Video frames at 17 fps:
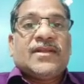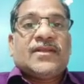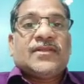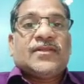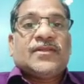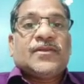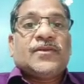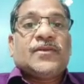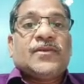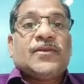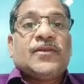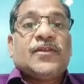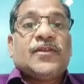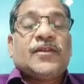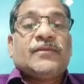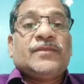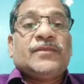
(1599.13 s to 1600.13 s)
so
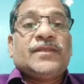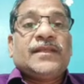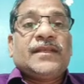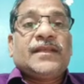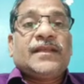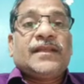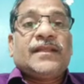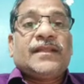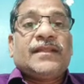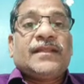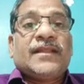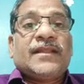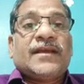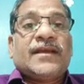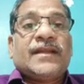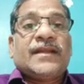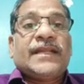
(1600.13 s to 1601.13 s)
you observe
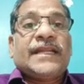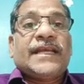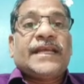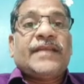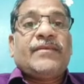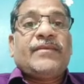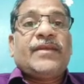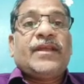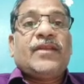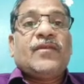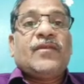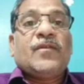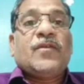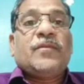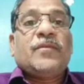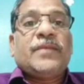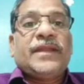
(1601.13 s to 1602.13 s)
the terminal
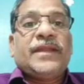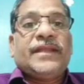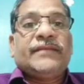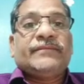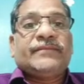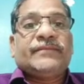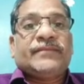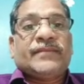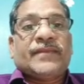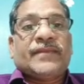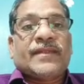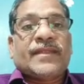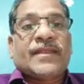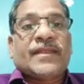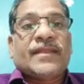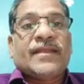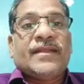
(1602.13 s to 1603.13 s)
opening
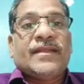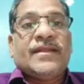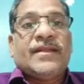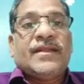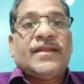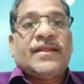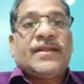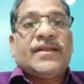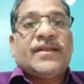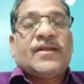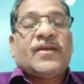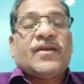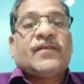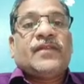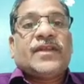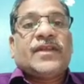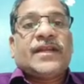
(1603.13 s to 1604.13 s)

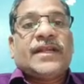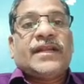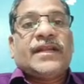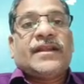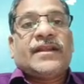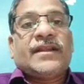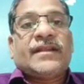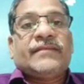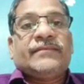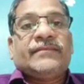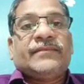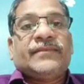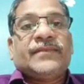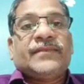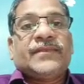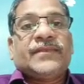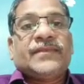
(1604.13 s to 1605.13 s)
of the hydra
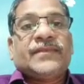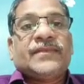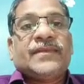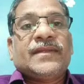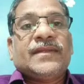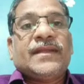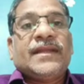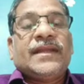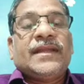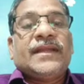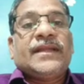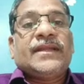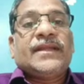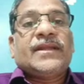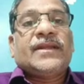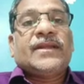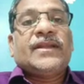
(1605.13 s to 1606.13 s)

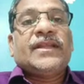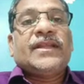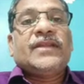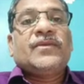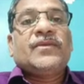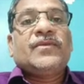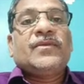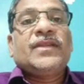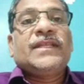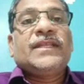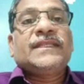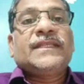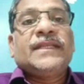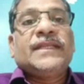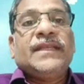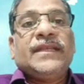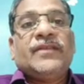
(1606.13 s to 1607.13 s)
contain only
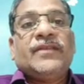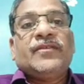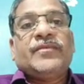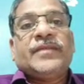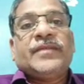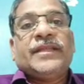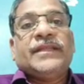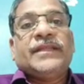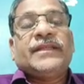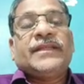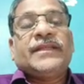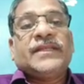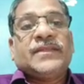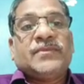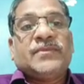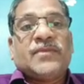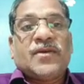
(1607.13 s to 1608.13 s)
single opening, that
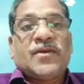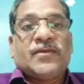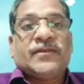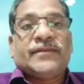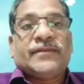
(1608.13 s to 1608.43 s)
is mouth.